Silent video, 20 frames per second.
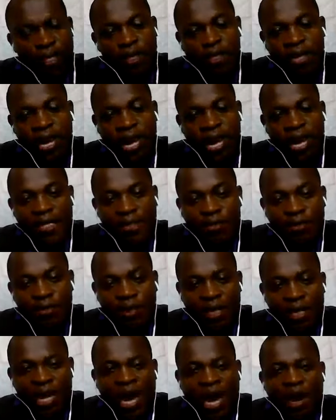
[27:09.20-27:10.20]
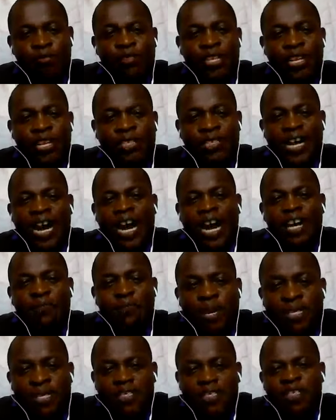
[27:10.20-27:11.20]
And the last one, how does
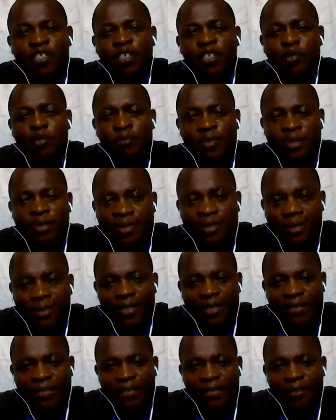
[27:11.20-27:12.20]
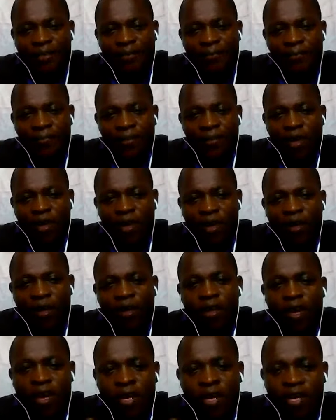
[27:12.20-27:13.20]
admitting your mistakes
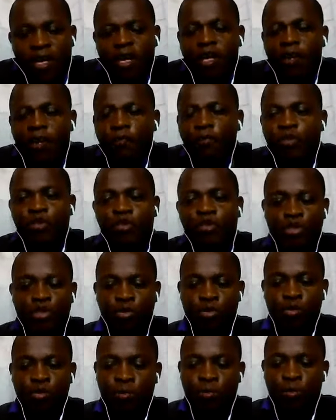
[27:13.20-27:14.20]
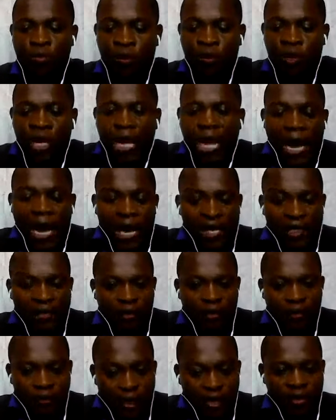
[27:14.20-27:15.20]
help you grow
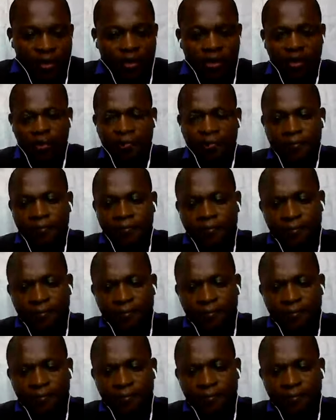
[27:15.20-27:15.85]
as a person?